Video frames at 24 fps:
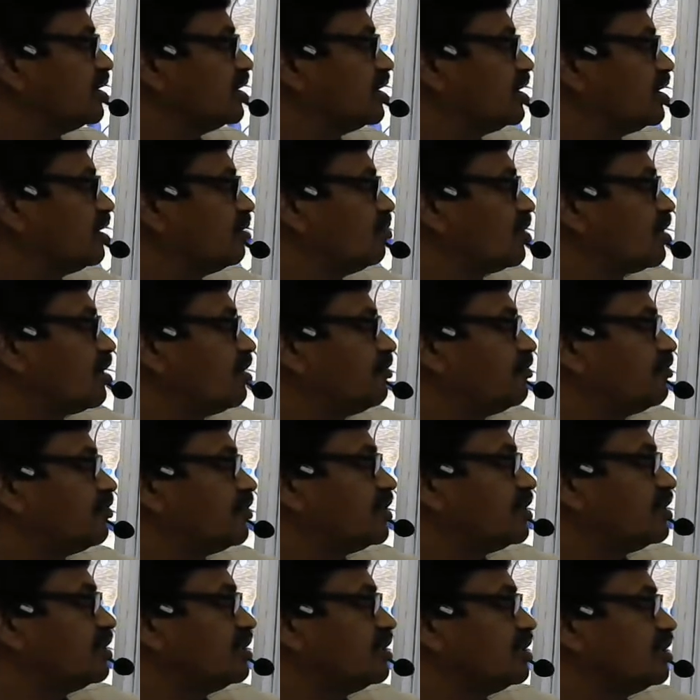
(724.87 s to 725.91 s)
Number of
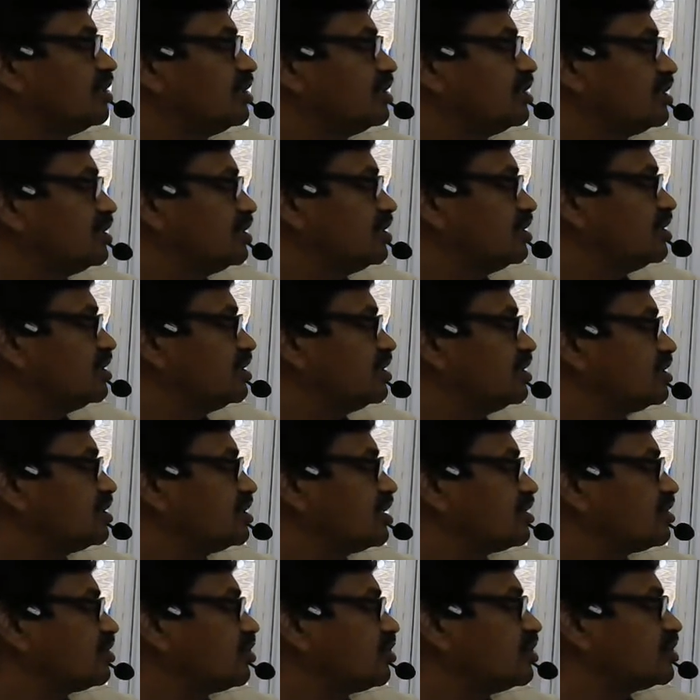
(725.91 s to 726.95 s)
this is
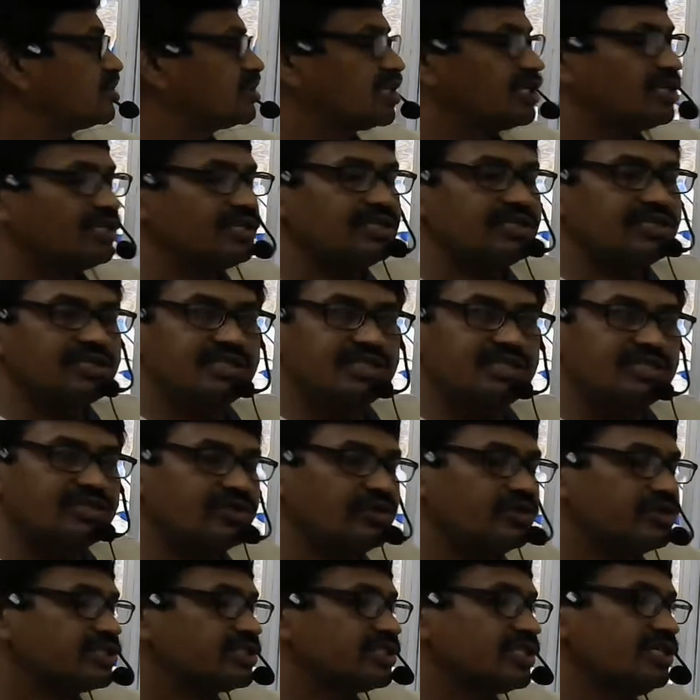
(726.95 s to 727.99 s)
the third shell. In
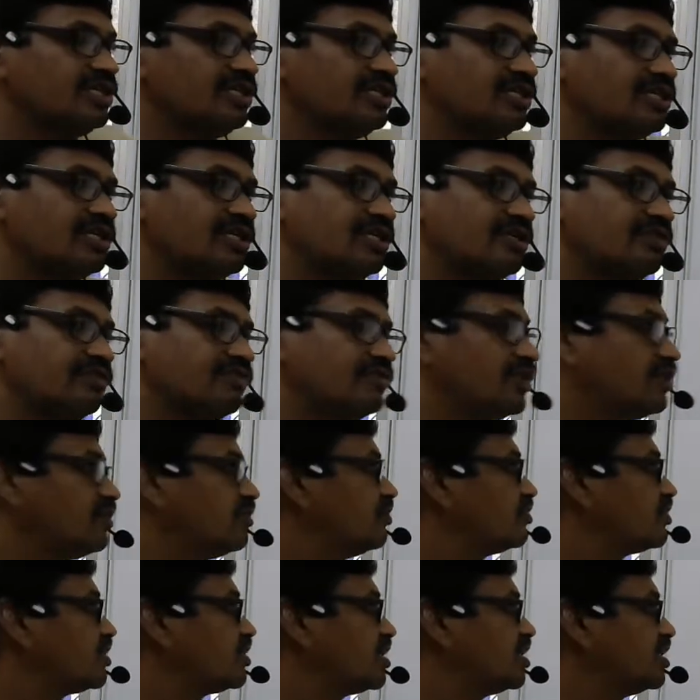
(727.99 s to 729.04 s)
third shell, we
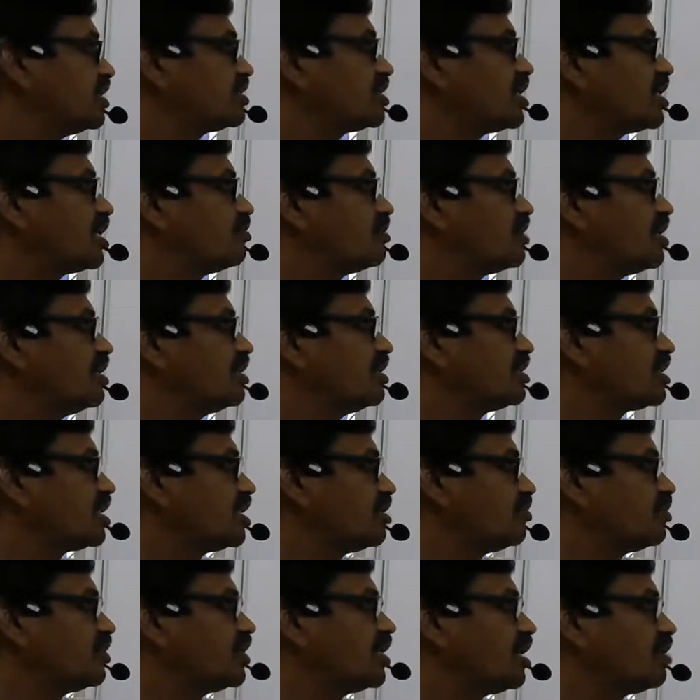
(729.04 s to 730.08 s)
have 3s orbital,
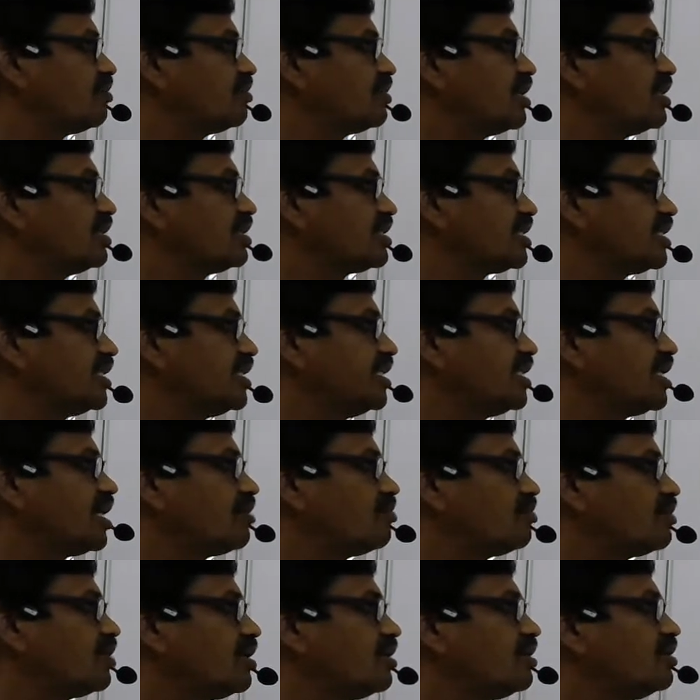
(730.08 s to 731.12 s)
3p orbital, 3d
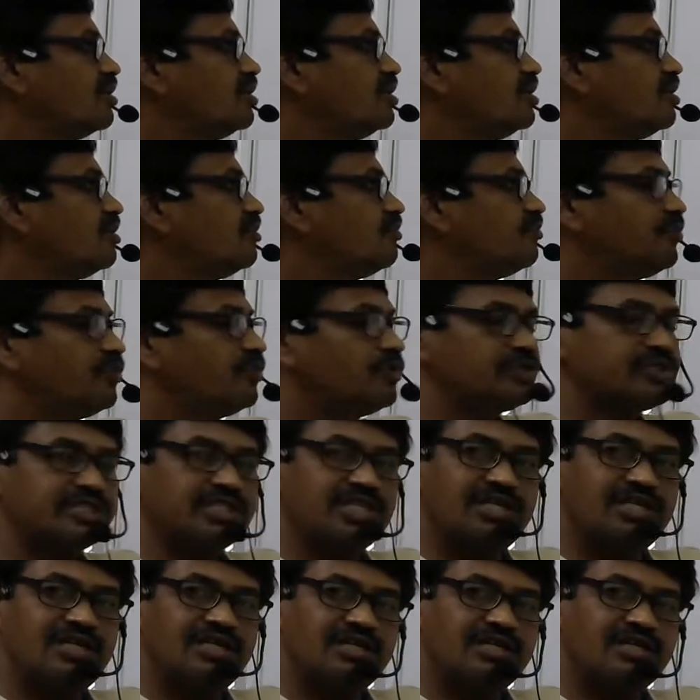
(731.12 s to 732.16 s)
orbital. Fourth
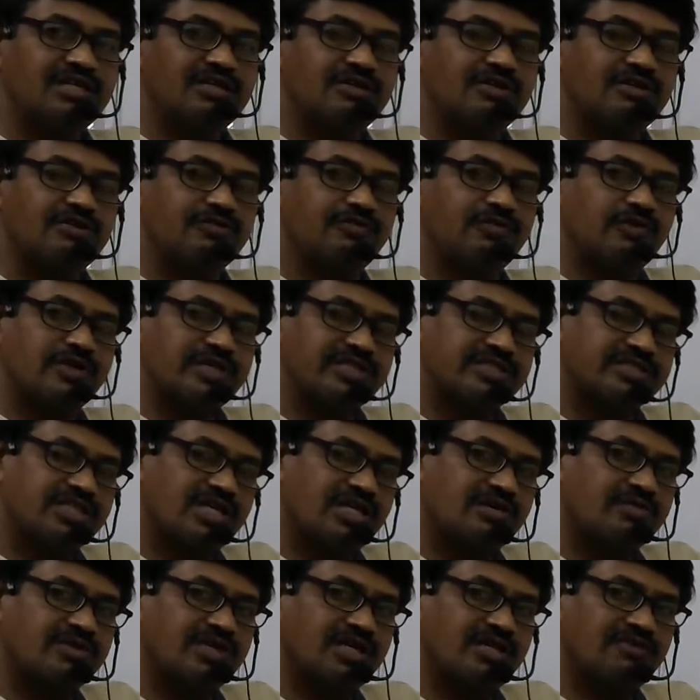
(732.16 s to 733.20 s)
shell, 4s
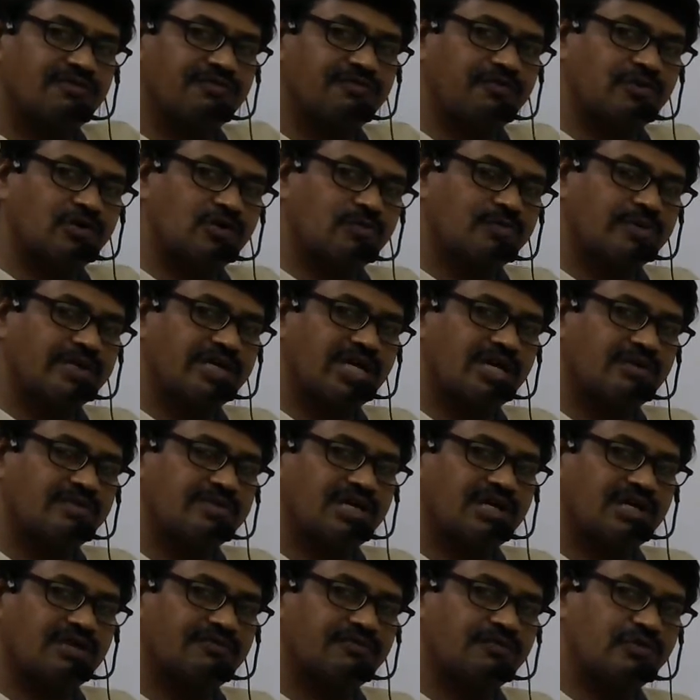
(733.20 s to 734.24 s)
orbital, 4p
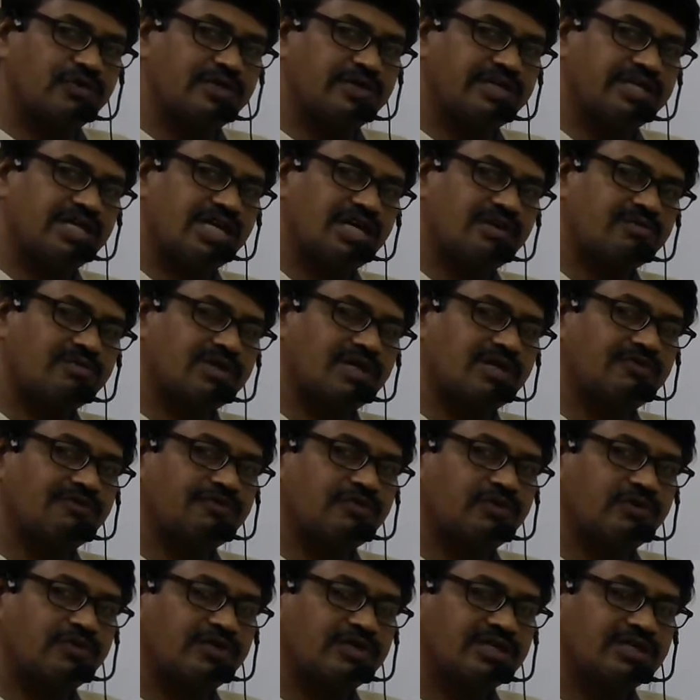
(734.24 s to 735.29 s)
orbital, 4d orbital,
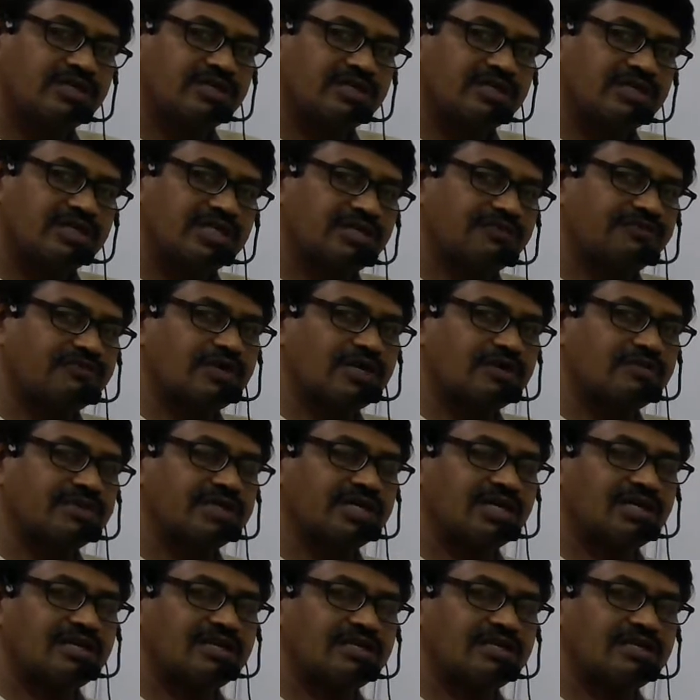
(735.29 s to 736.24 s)
4f orbital.